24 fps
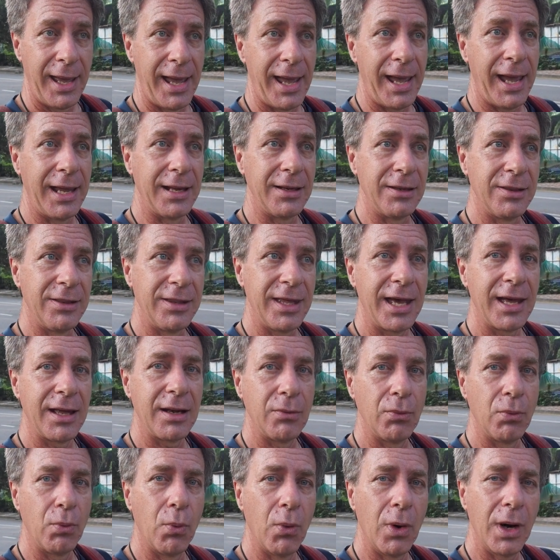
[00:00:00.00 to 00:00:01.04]
And
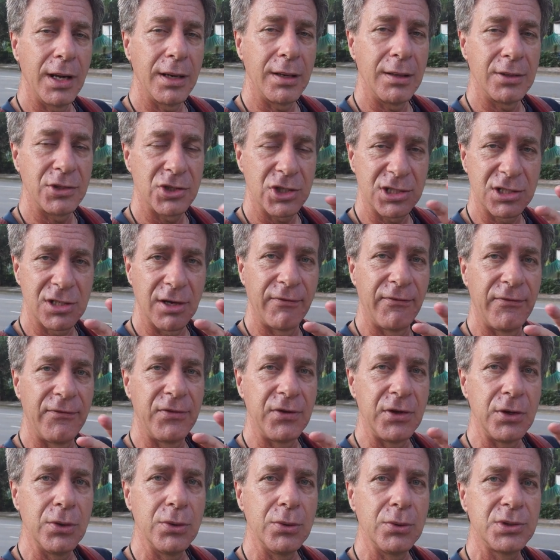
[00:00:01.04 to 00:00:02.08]
then just a
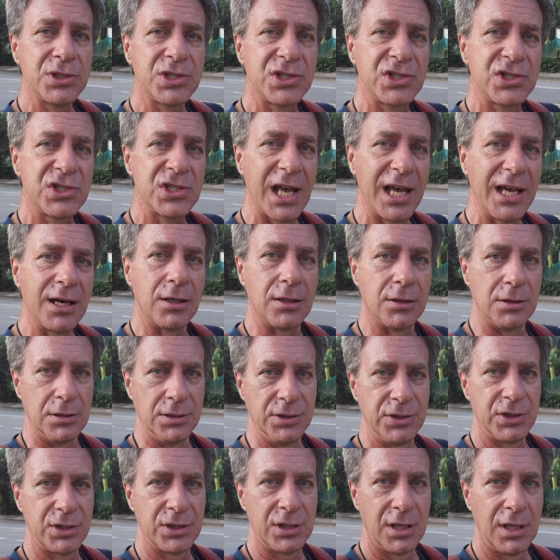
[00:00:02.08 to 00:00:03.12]
few
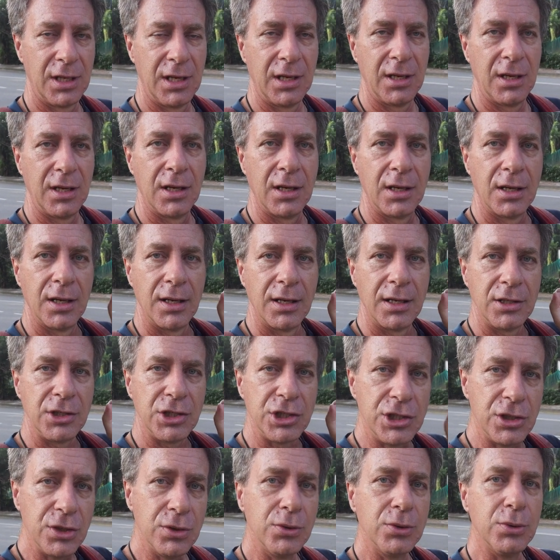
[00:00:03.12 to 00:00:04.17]
cells
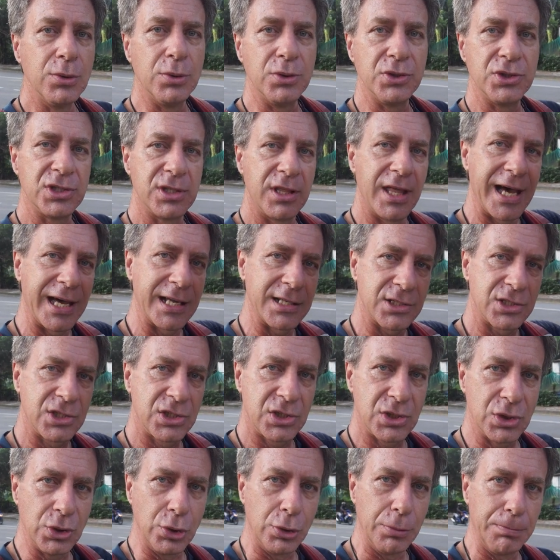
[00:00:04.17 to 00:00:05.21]
use that
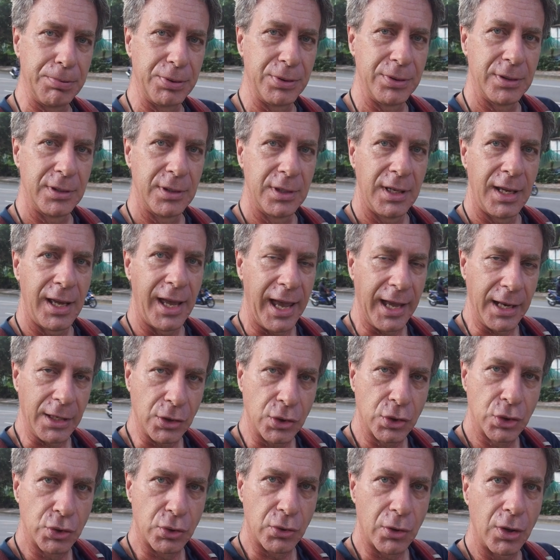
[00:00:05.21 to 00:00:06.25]
soup and
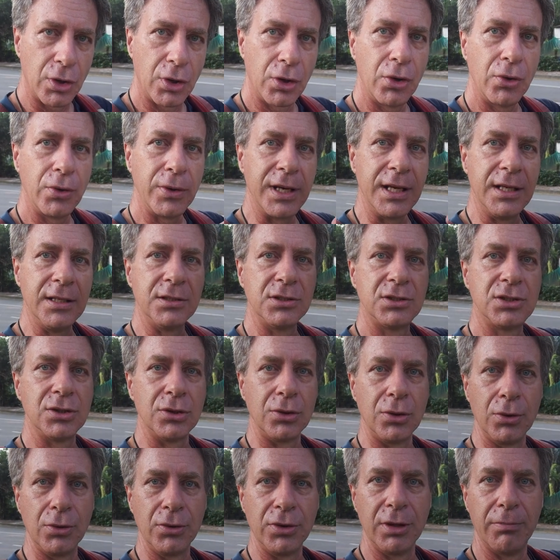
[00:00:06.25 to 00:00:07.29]
grow
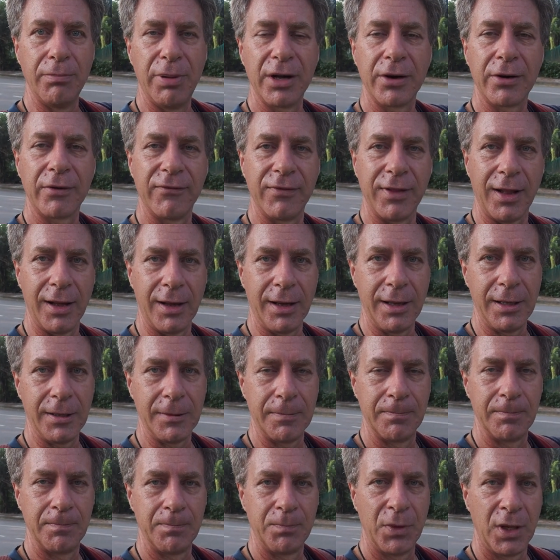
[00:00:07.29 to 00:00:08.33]
into the butterfly.
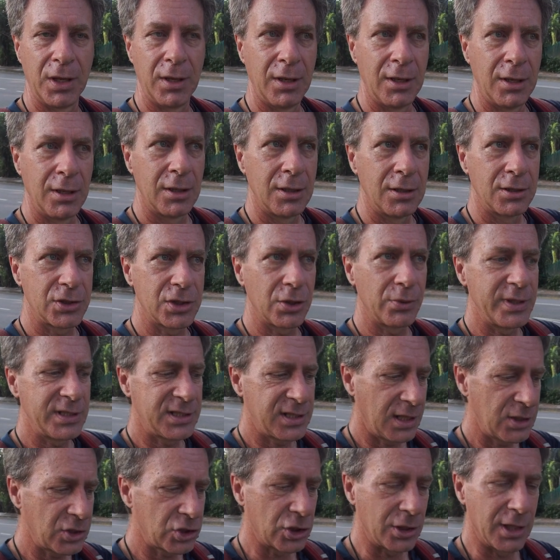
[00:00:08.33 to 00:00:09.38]
So
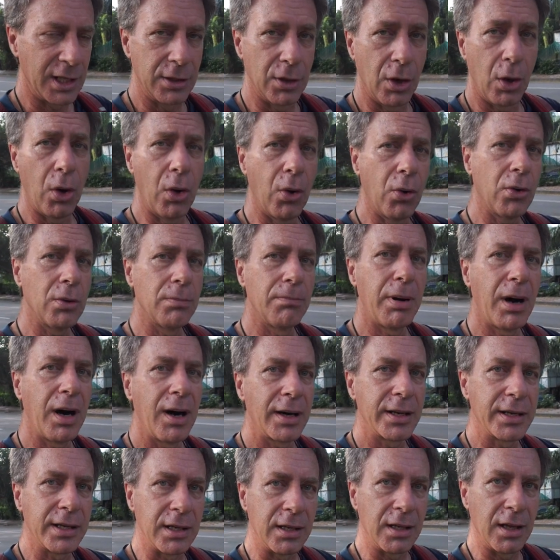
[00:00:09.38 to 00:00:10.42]
essentially, the whole
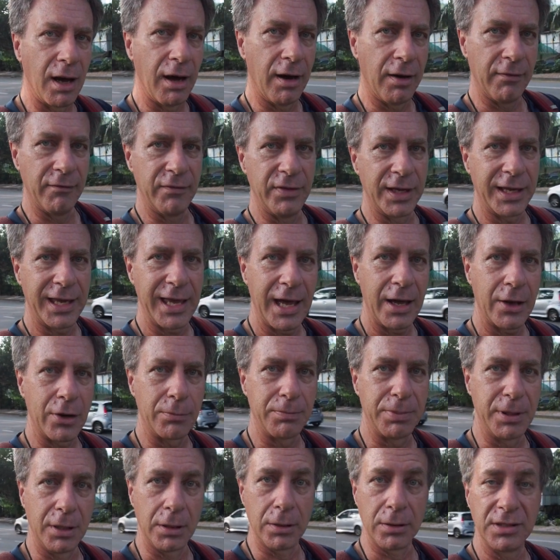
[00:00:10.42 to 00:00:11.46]
body of the
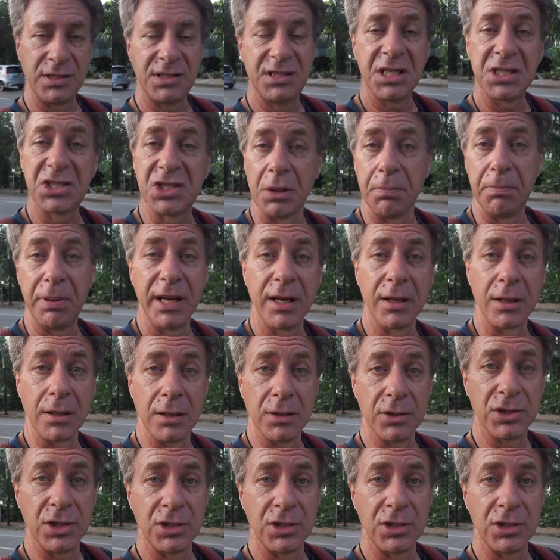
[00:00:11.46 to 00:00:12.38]
caterpillar disappears.